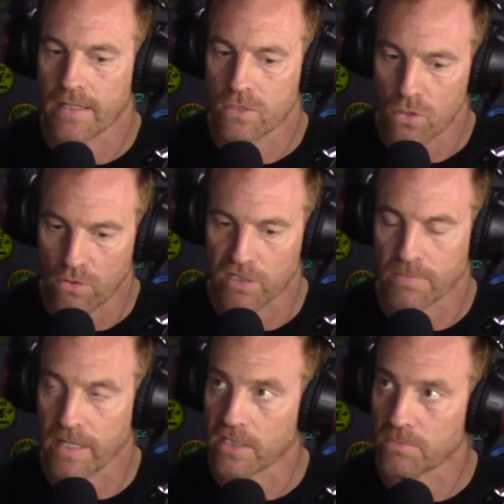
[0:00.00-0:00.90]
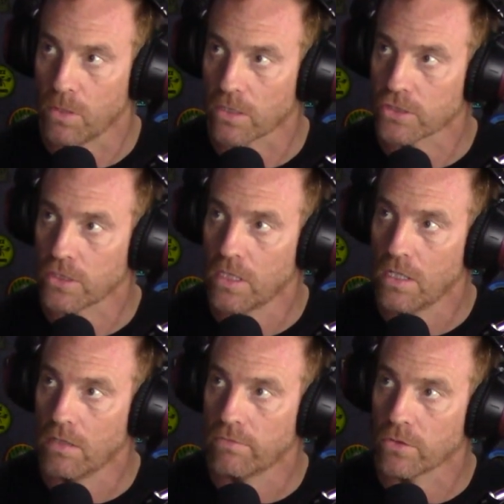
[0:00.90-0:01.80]
Two of Chris Michael's books.
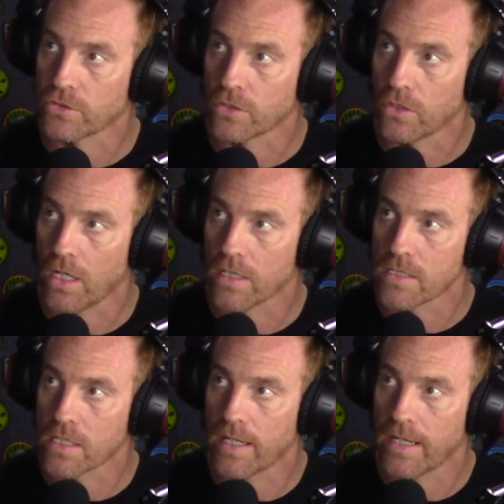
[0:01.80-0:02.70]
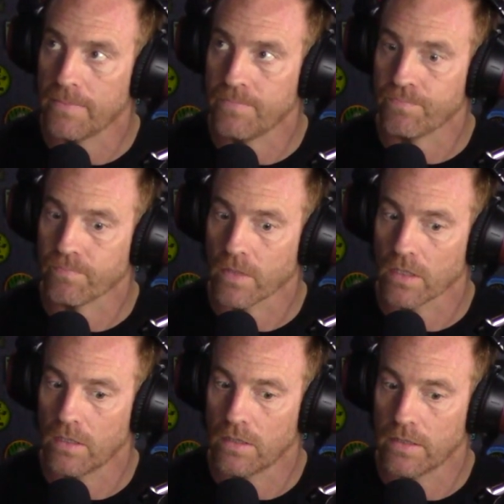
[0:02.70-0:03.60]
We've also got
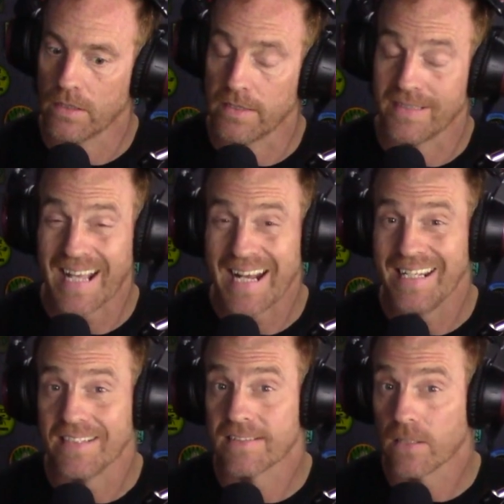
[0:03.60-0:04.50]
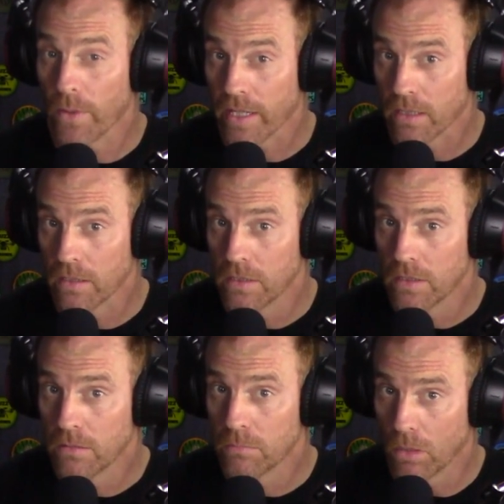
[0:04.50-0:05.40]
the Daily Stoic
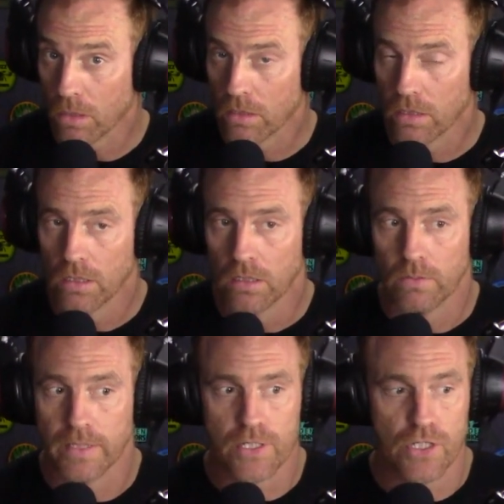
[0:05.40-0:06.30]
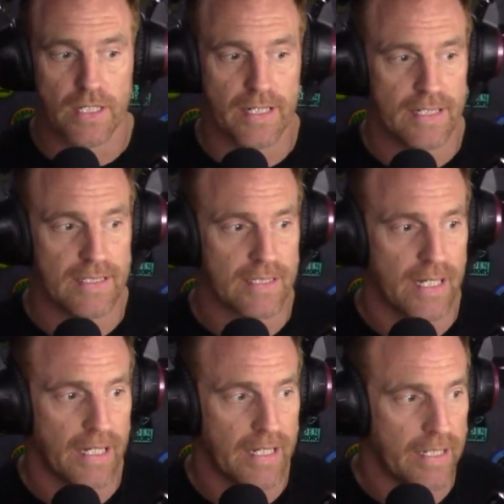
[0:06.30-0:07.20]
book, which is
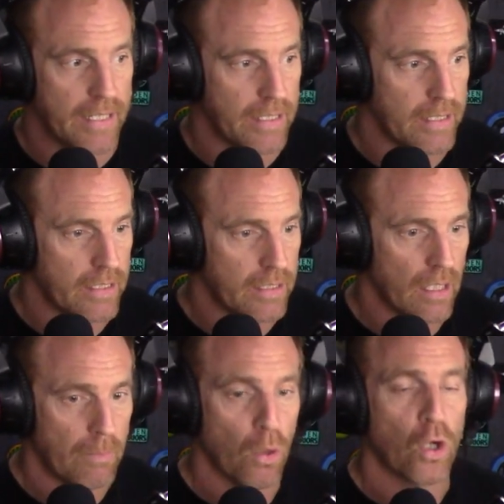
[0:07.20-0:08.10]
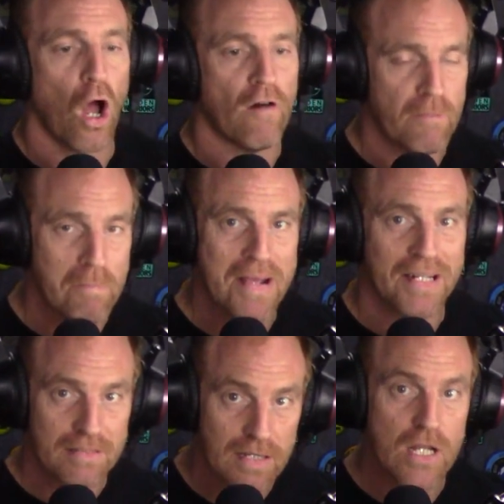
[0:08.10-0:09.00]
a book of
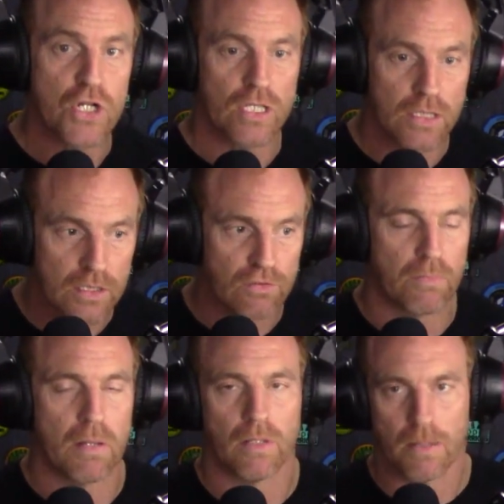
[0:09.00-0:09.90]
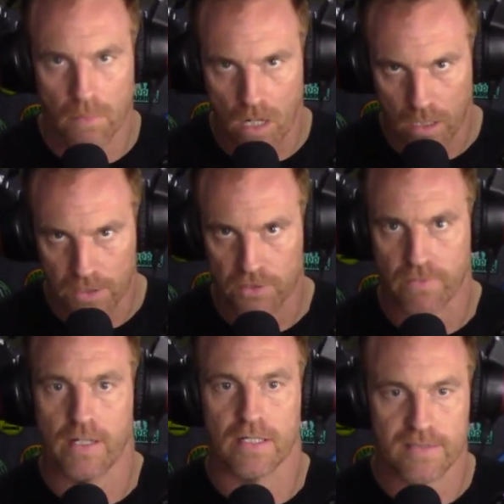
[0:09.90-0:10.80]
meditations from people like Marcus
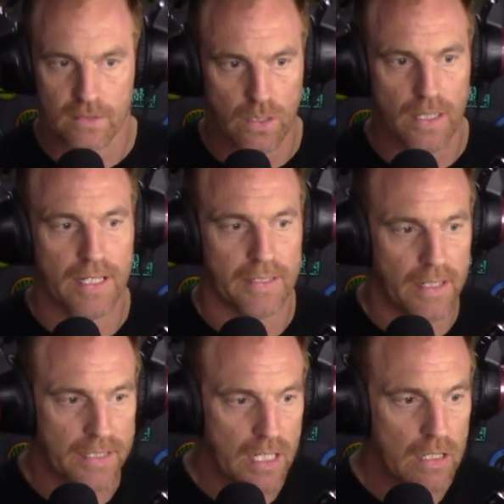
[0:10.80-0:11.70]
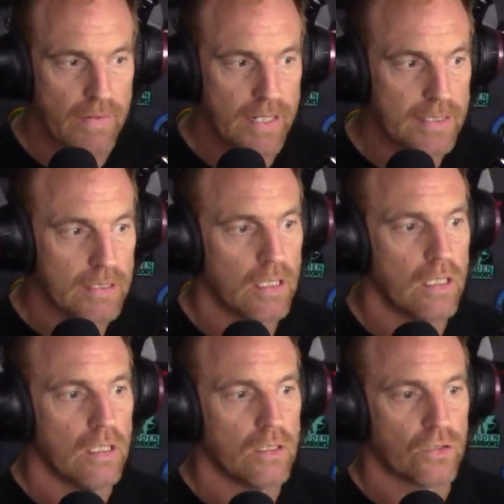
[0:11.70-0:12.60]
Aurelius and all of that. And the idea is,
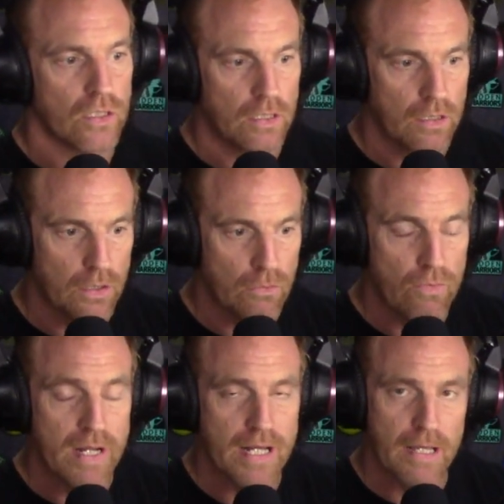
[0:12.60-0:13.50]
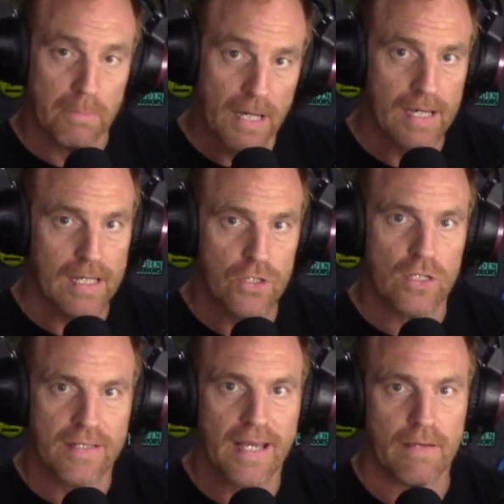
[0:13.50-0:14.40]
so you read a page a
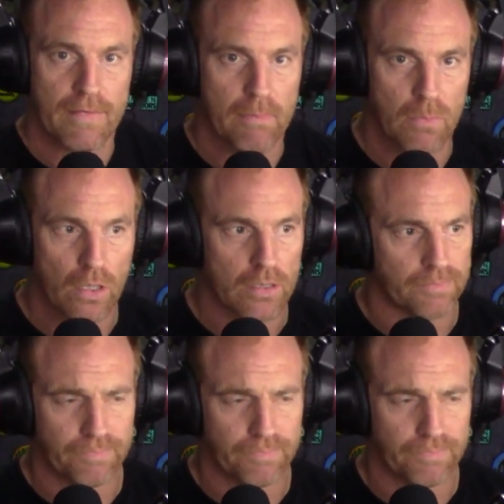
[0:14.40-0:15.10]
day of that book.